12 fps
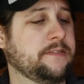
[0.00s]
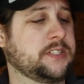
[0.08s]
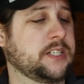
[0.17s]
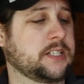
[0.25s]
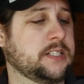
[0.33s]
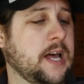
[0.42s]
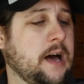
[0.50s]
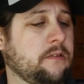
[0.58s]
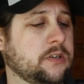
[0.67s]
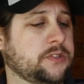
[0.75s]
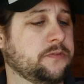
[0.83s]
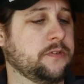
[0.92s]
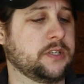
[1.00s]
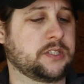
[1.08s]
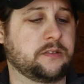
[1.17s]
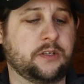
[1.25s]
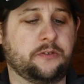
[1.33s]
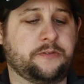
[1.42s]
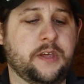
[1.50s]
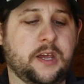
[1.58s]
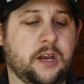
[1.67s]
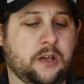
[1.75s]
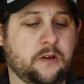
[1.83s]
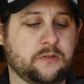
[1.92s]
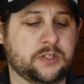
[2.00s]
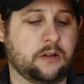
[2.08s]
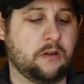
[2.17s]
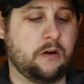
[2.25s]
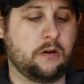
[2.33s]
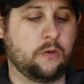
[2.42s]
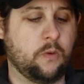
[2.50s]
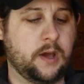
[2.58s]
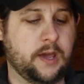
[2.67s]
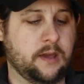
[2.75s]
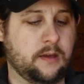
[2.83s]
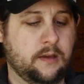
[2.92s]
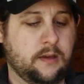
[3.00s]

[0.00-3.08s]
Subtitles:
$6 for this little thing, and it goes a long way.